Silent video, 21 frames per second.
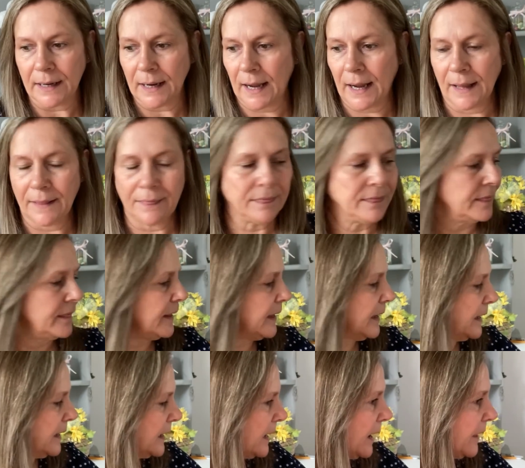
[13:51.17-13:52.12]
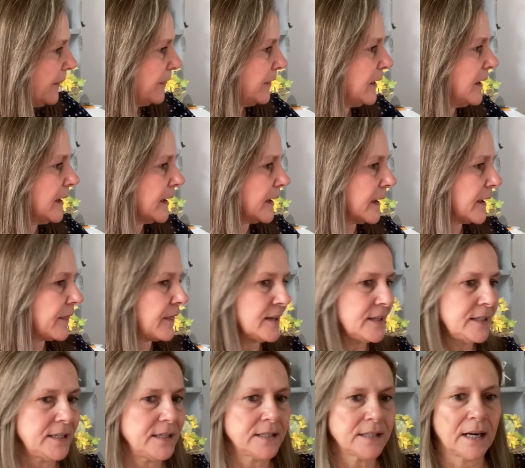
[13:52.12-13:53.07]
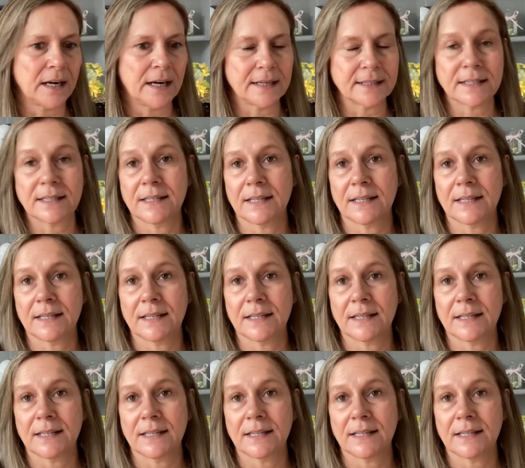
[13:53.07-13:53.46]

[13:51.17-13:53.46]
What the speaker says: And I think this is the last